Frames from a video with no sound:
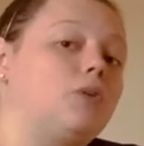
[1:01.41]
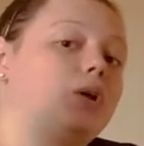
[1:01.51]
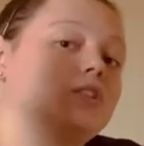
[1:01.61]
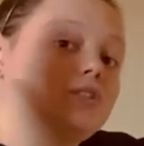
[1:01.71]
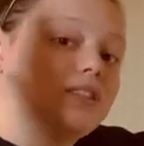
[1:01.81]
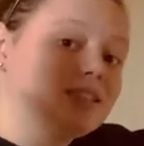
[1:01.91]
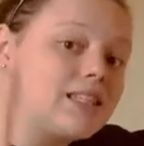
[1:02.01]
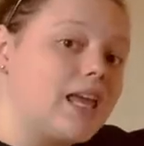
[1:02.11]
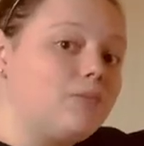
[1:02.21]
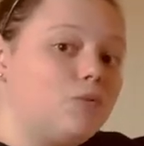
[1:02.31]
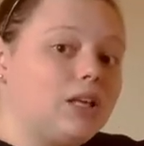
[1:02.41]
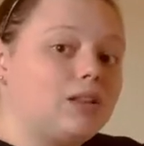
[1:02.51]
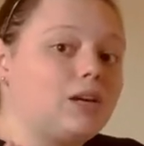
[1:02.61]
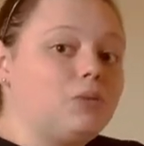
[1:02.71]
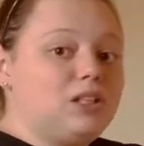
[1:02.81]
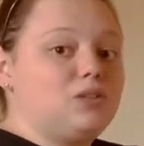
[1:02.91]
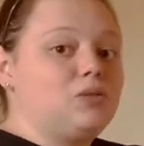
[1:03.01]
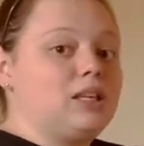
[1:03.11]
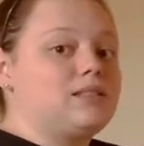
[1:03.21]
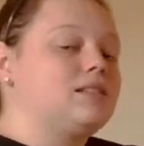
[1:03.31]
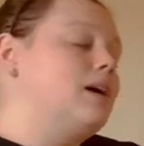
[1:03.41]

watch it the same week that we do this,